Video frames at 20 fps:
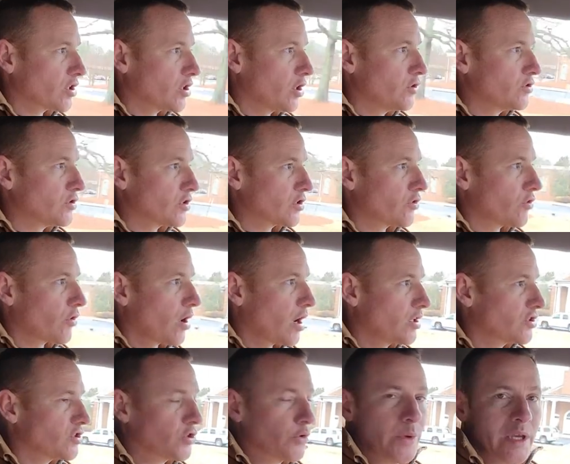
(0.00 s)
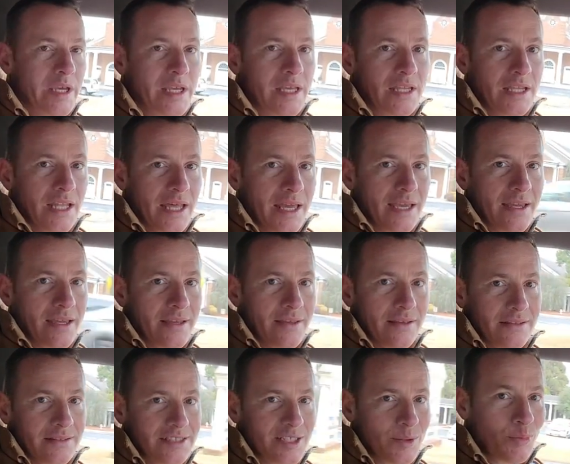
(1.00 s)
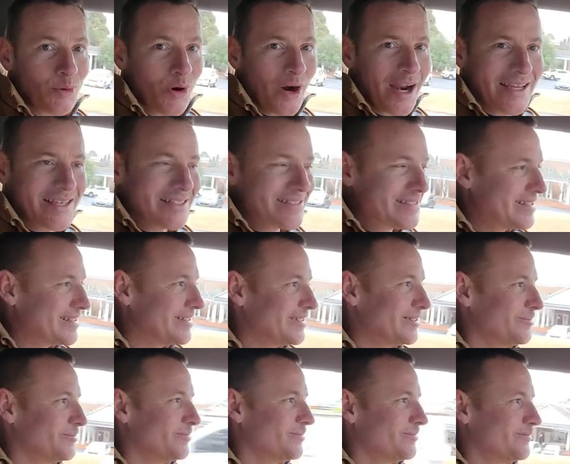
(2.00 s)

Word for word: and close the garage so we can like surprise them.